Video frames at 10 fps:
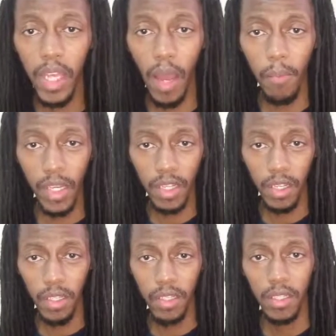
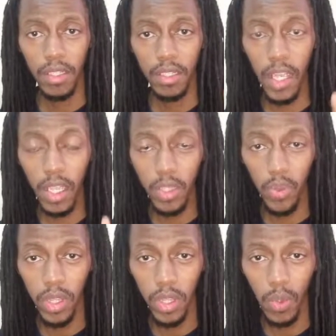Ambitious stays
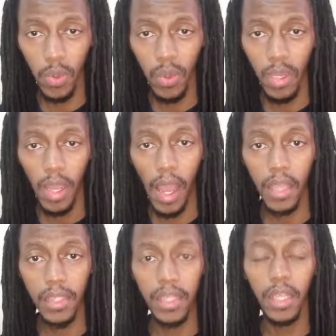with you
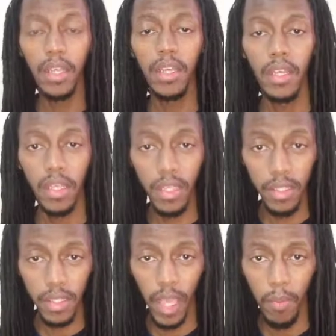until
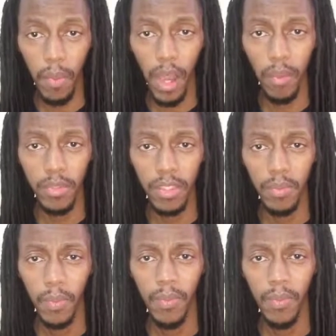his time comes.